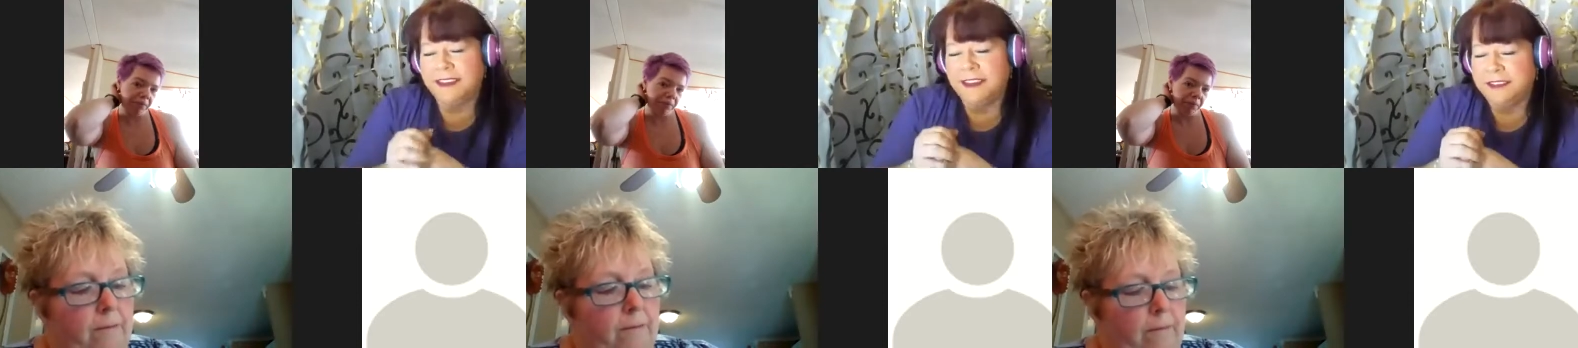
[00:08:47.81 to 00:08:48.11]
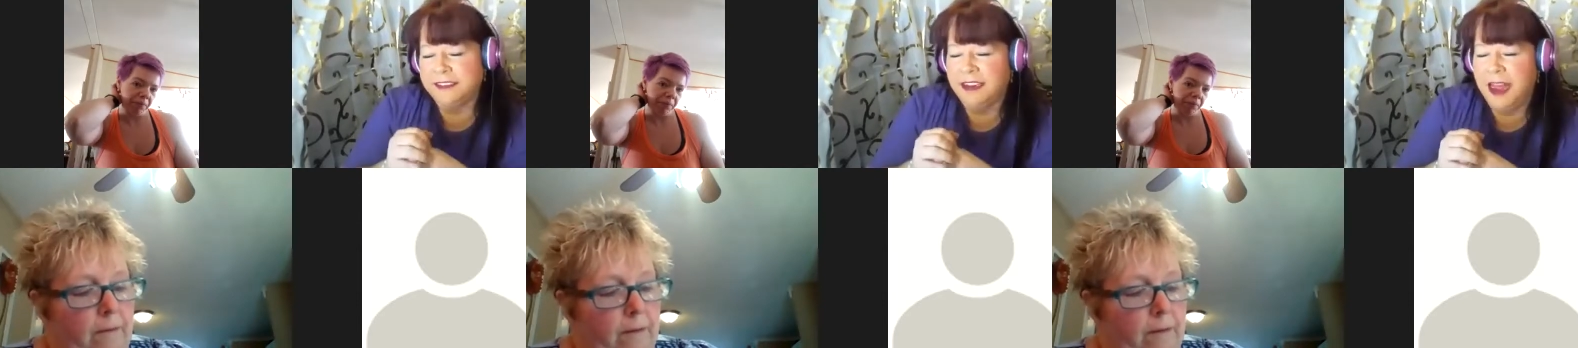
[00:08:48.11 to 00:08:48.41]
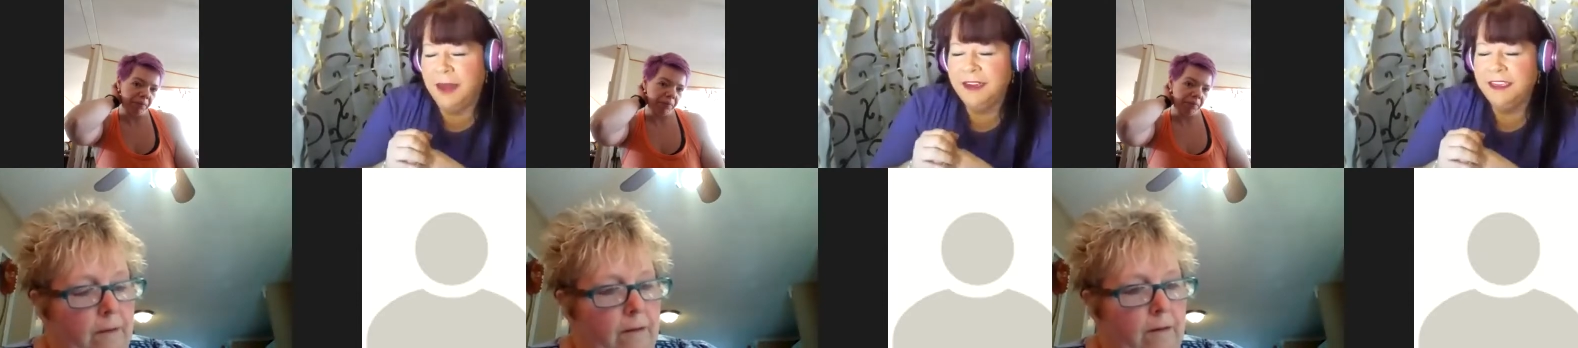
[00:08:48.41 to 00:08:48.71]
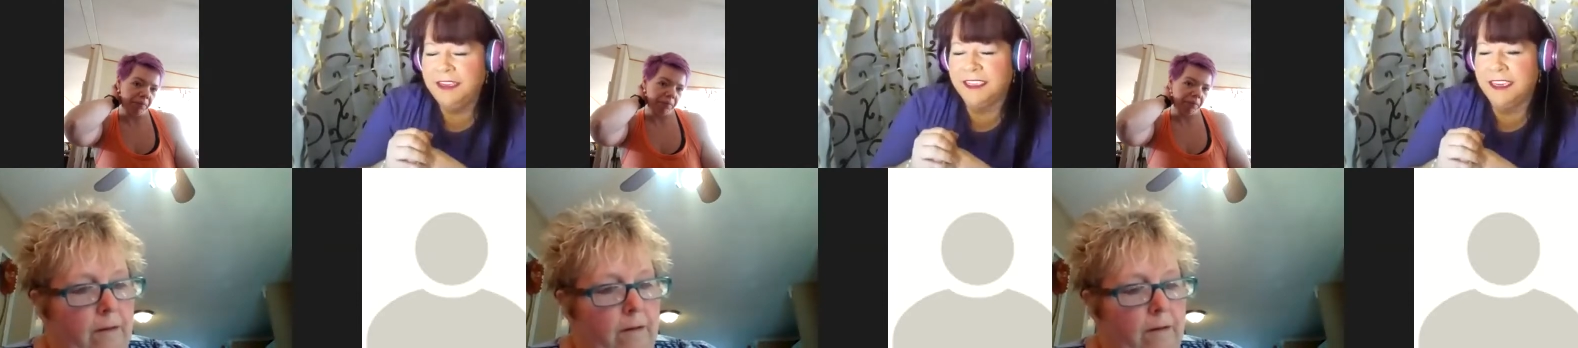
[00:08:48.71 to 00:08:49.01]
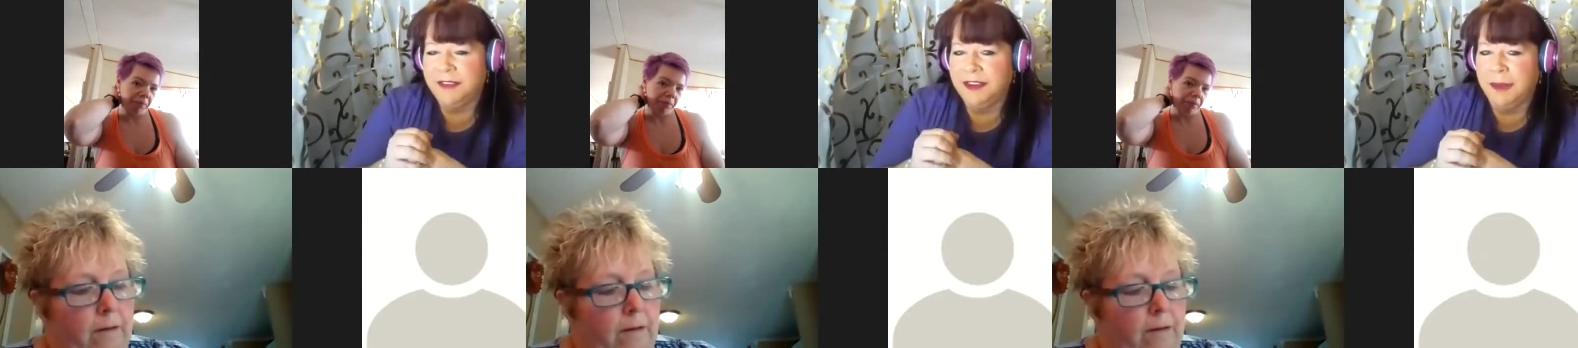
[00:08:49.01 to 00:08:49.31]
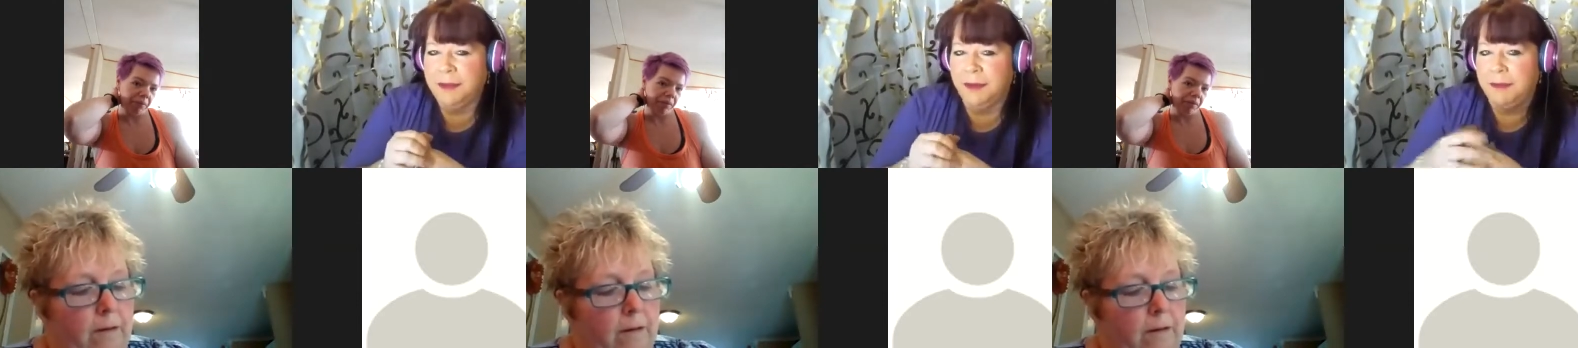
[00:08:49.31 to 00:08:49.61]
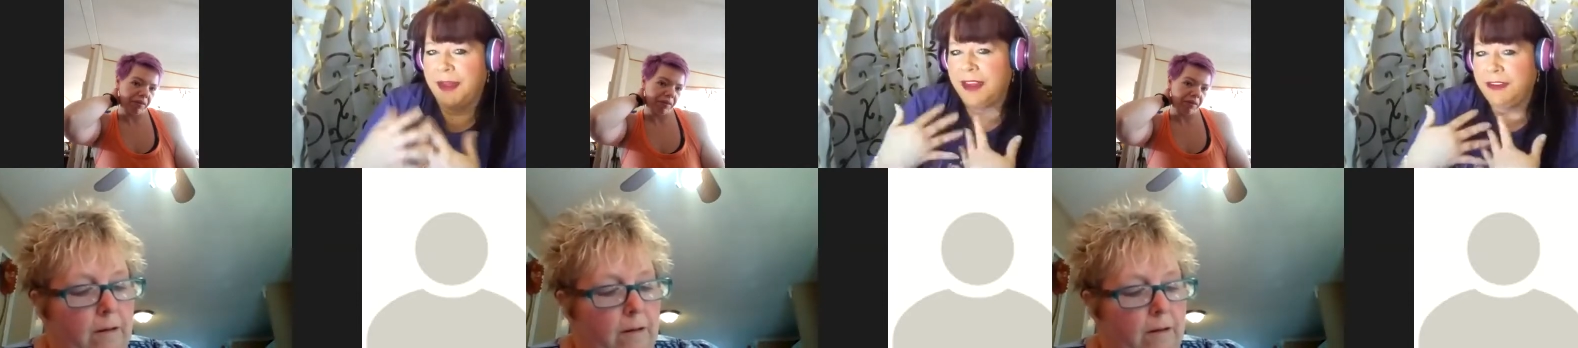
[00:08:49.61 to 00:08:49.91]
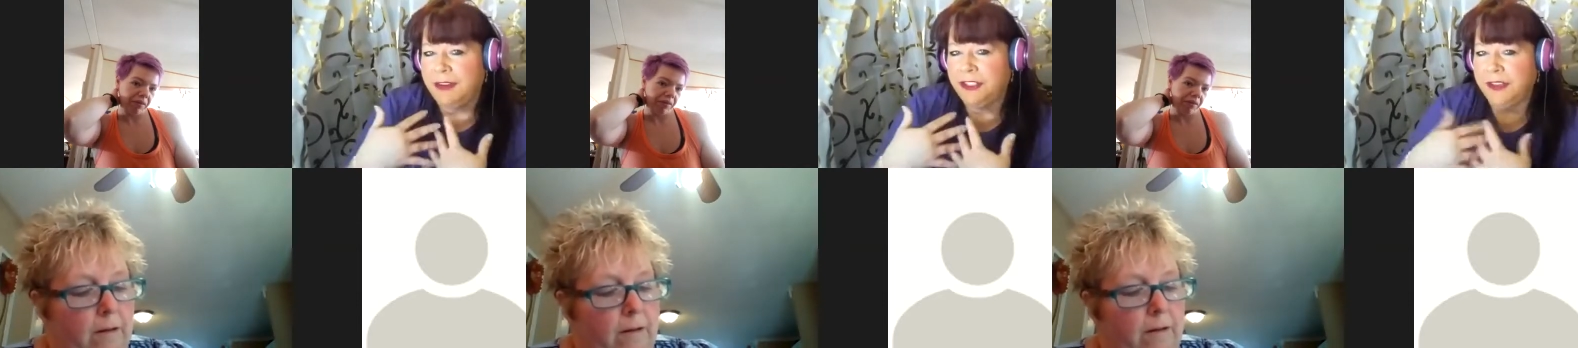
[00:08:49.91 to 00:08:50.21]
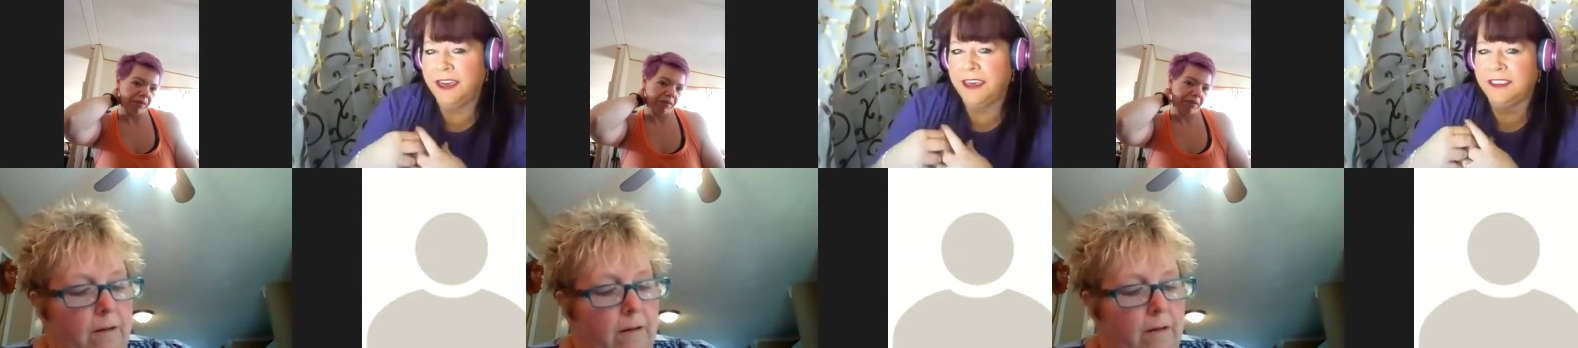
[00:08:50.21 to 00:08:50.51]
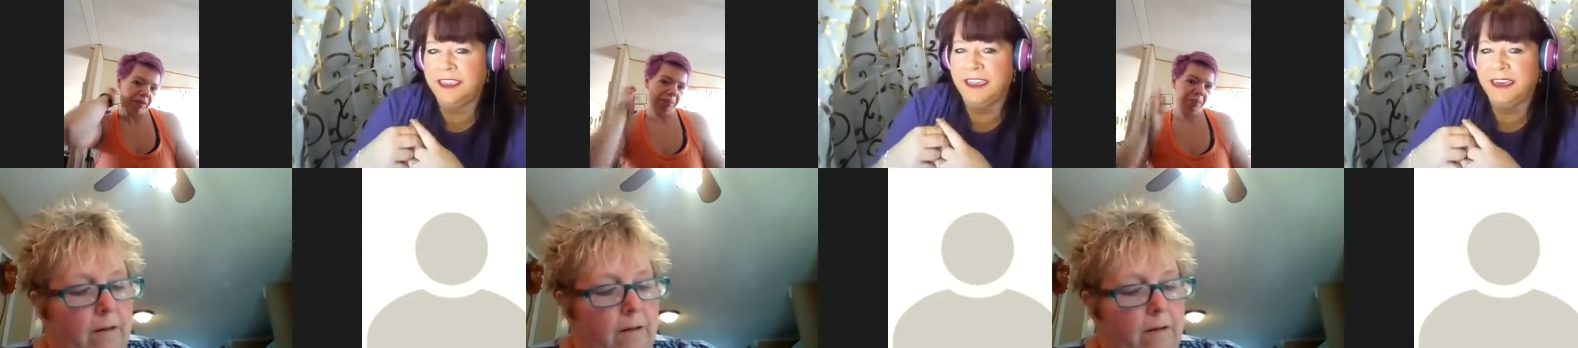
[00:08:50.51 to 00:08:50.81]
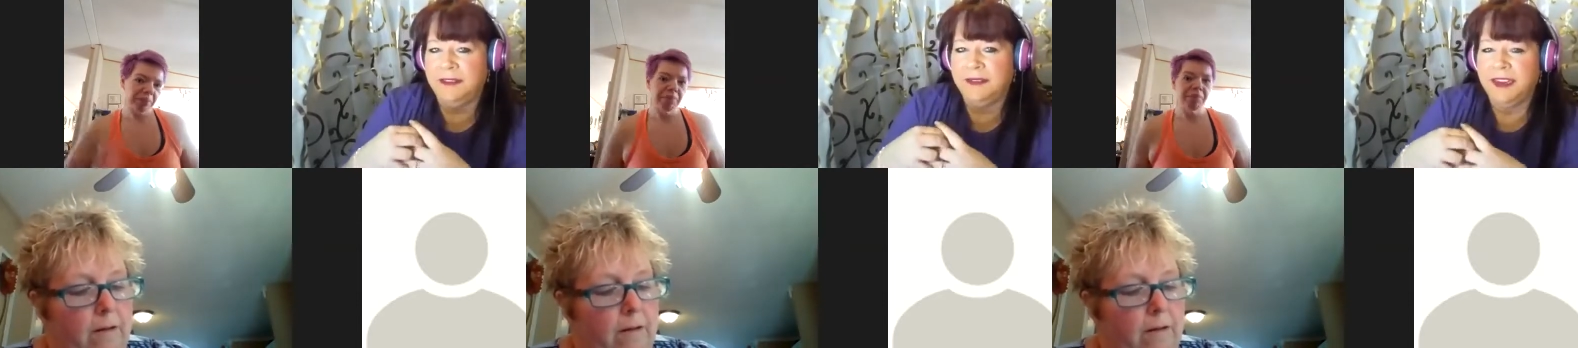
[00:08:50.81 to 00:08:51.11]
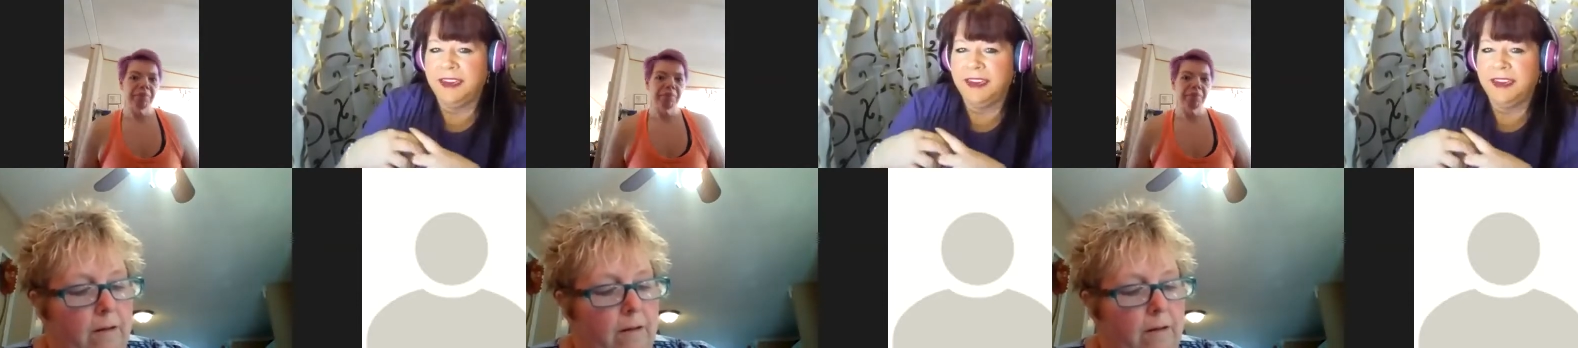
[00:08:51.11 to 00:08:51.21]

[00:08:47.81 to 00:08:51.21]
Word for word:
Speaker 1: So I'm gonna just give you a couple of my little tricks, and then